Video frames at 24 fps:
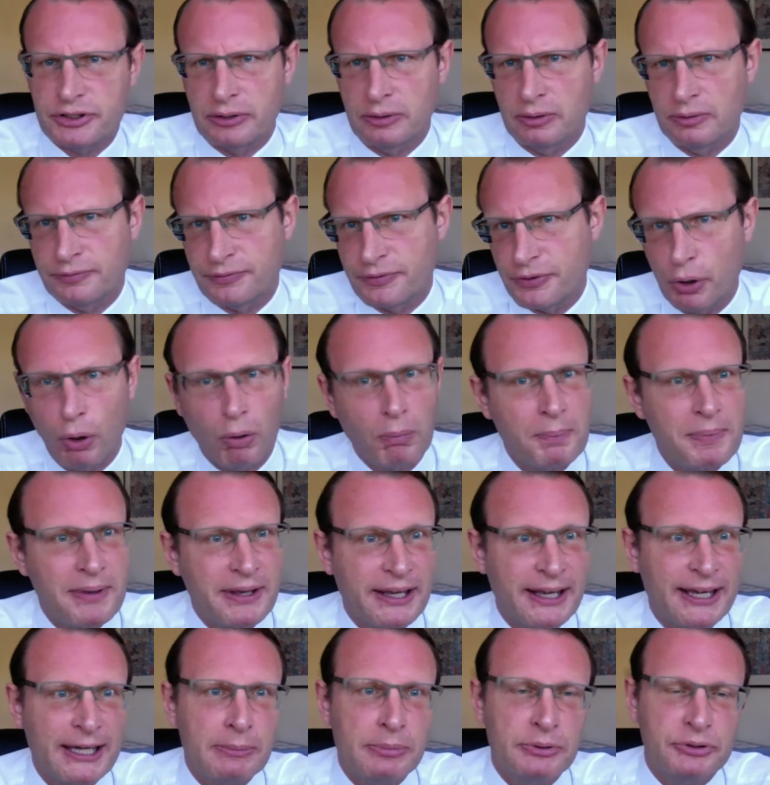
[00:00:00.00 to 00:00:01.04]
of not being
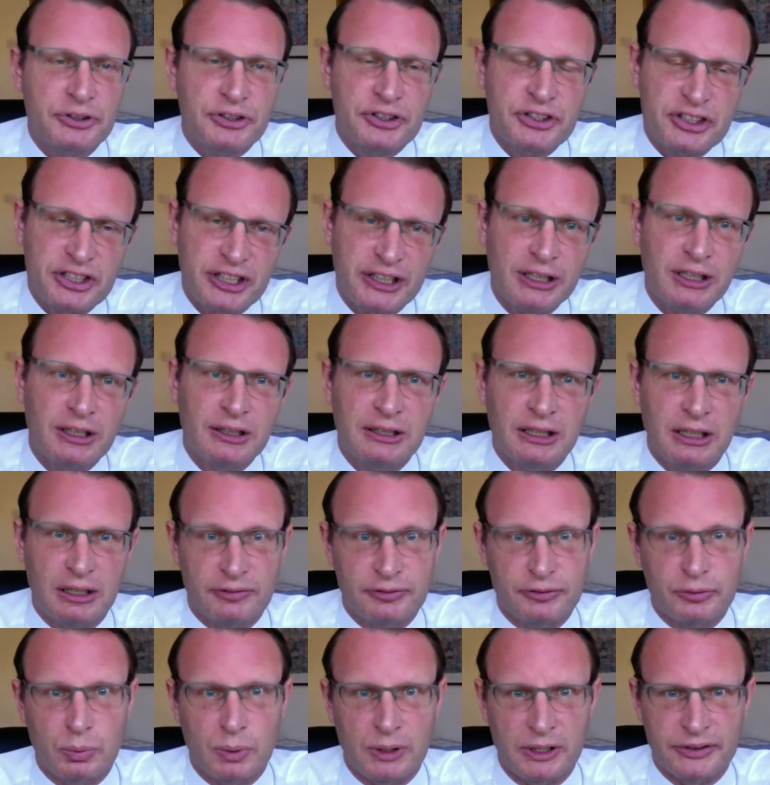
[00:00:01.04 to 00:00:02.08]
able to see our
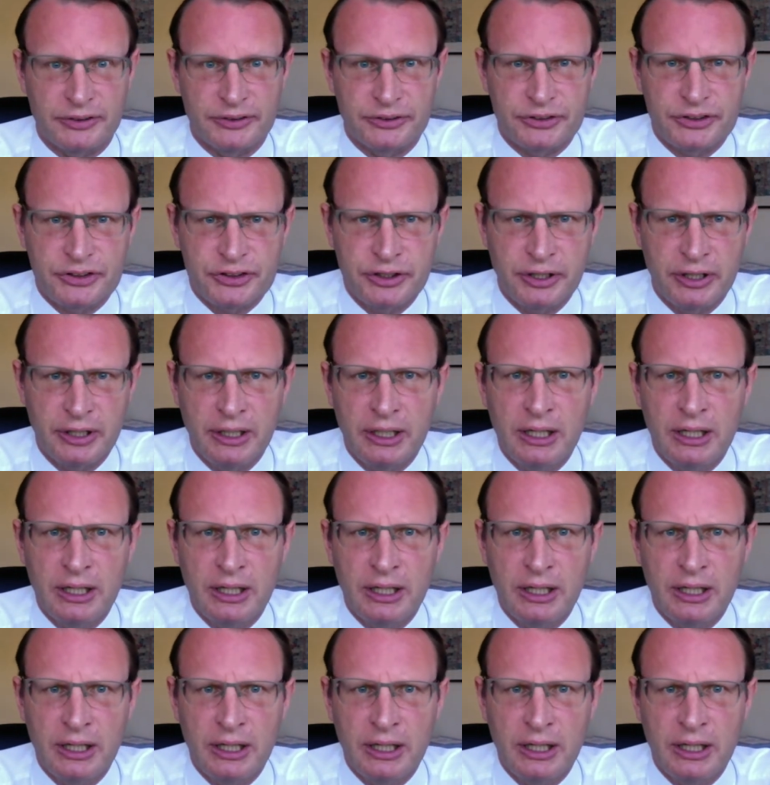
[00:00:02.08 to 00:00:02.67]
loved ones,